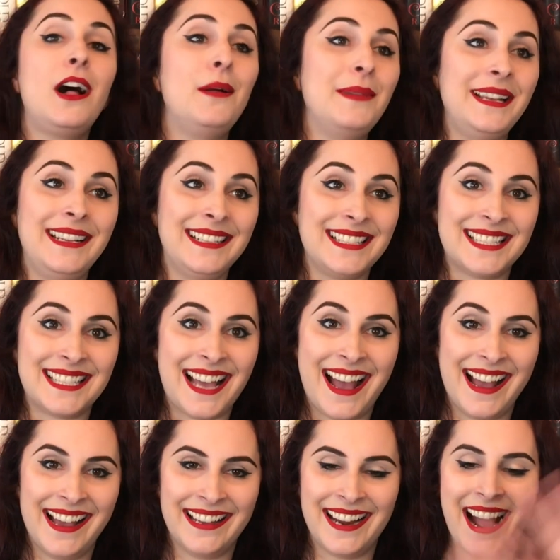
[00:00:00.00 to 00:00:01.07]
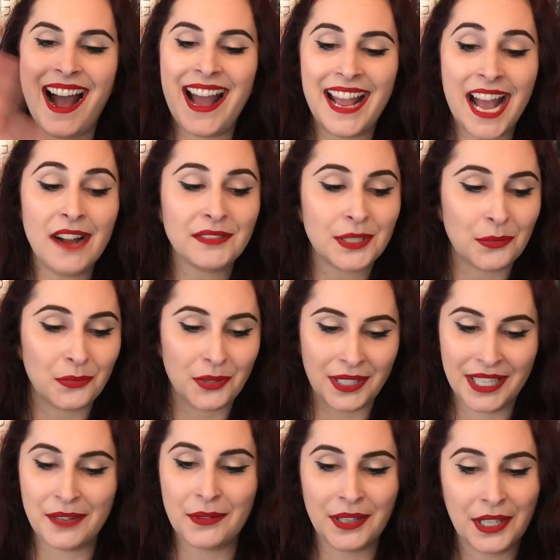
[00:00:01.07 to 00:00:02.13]
all being said, I have some
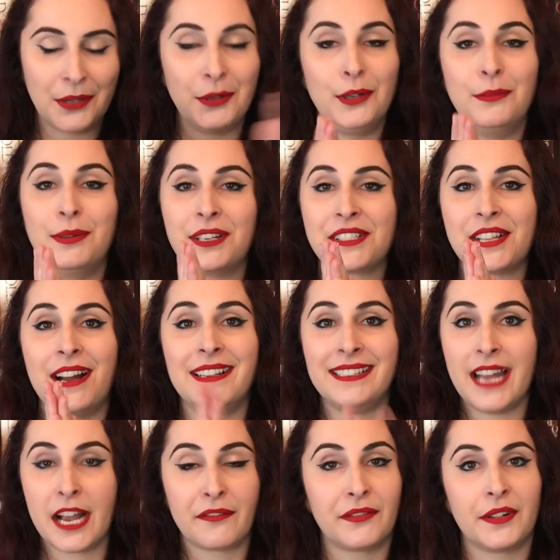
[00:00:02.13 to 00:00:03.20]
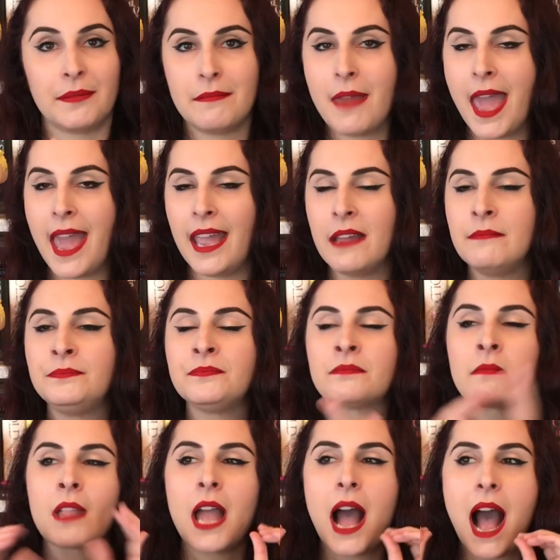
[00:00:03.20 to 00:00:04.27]
really cool books on deck for May.
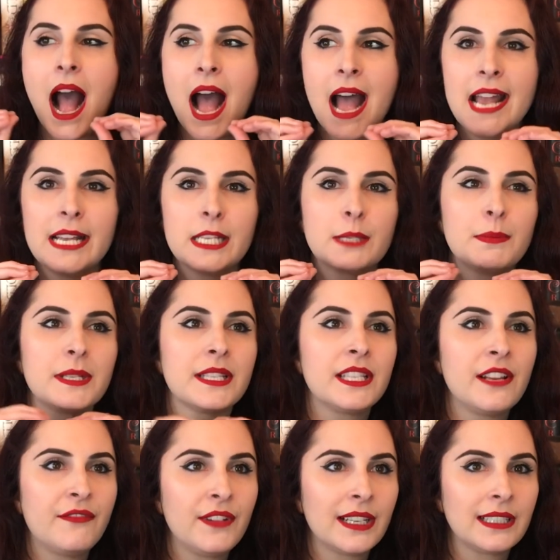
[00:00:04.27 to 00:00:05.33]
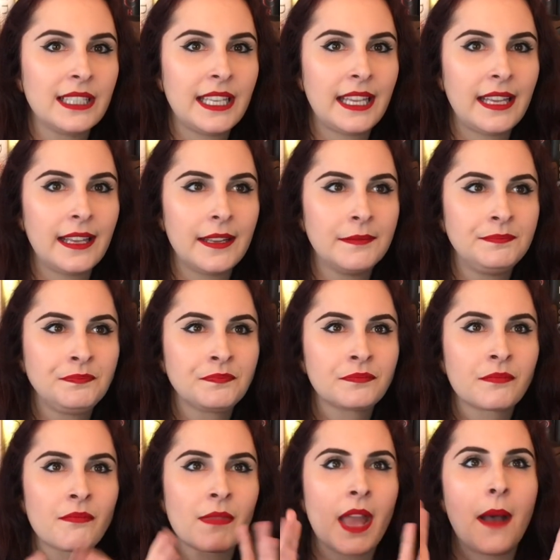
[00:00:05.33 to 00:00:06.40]
I specifically
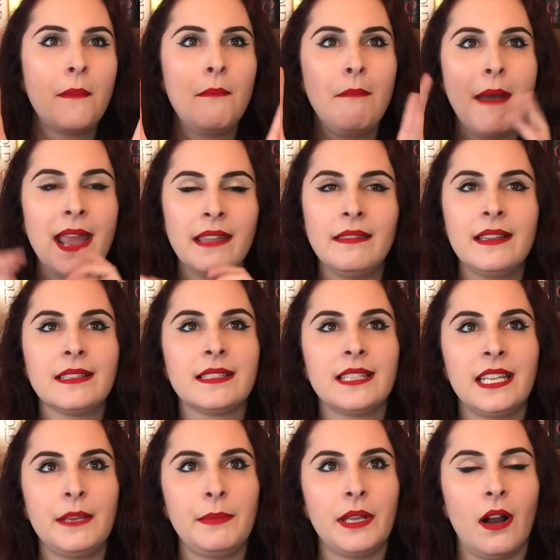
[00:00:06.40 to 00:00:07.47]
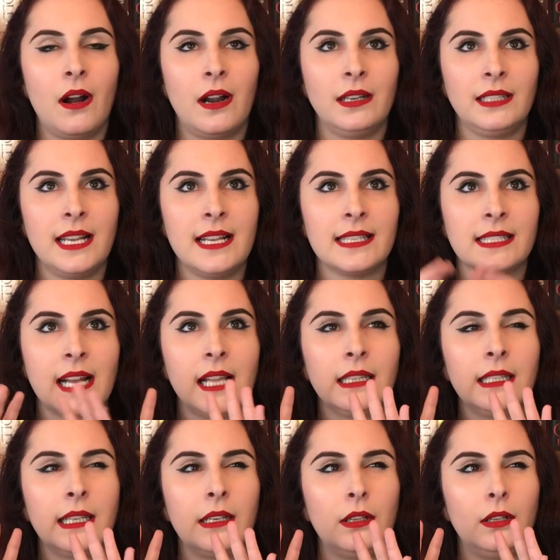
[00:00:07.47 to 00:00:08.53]
made this TBR list a
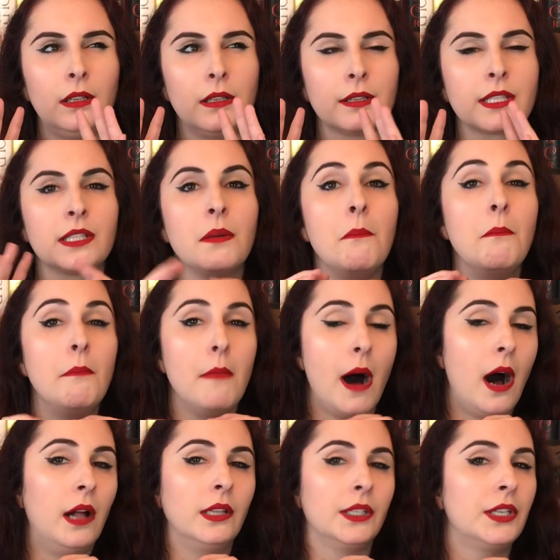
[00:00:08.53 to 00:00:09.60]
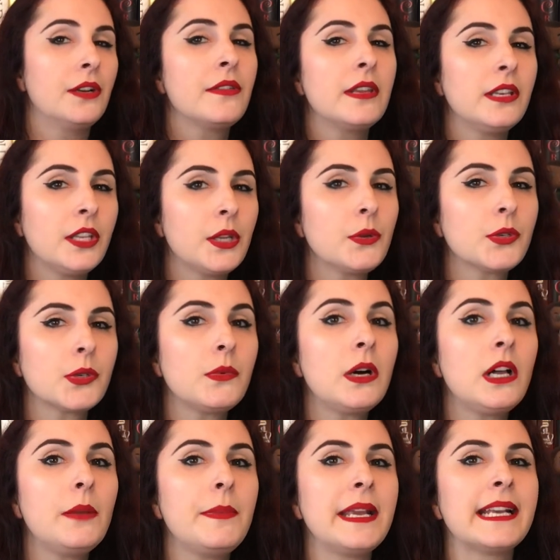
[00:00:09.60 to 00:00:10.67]
little smaller than
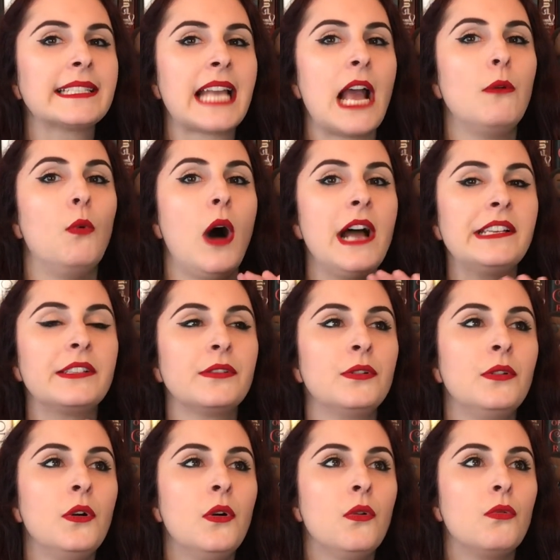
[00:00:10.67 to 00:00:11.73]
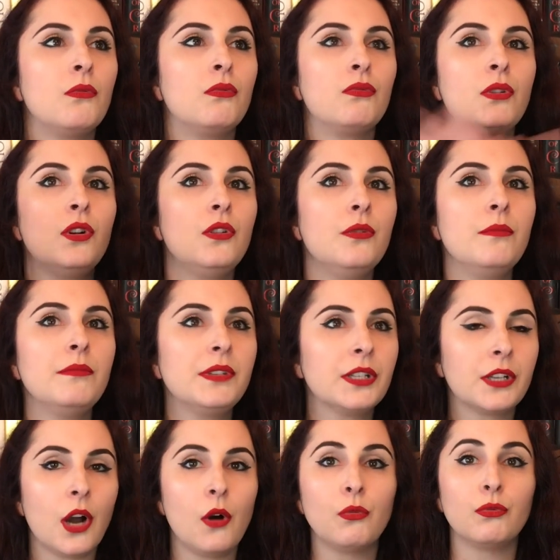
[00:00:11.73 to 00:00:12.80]
usual because I want room to
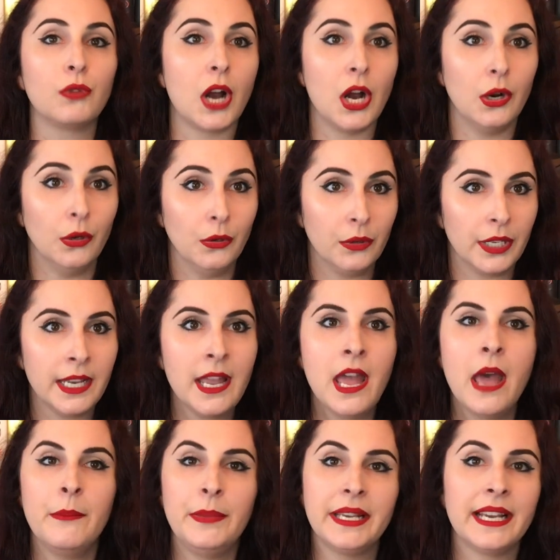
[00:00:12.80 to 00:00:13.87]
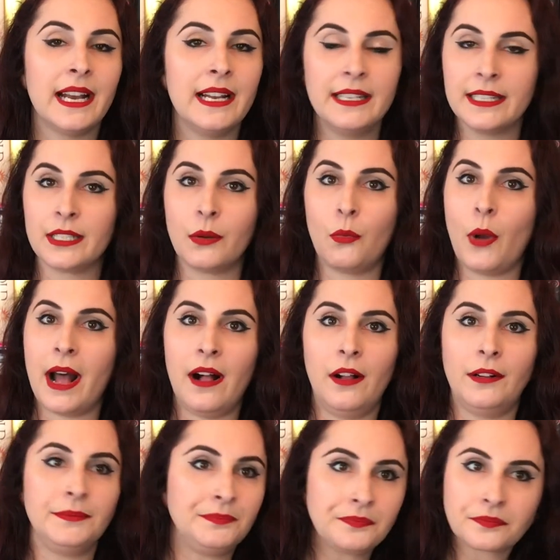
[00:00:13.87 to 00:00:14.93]
go rogue because,
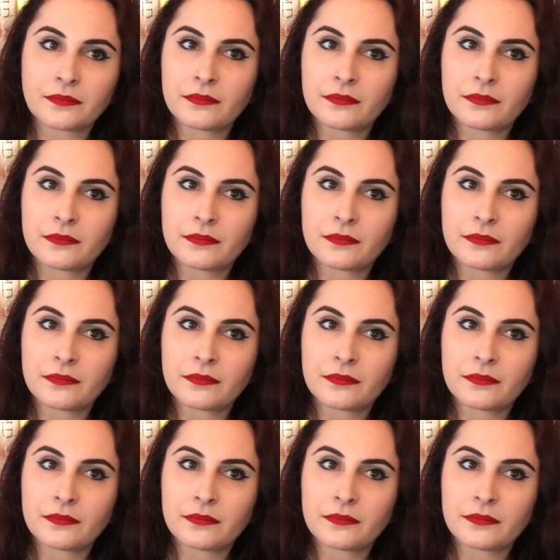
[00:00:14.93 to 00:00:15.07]
well,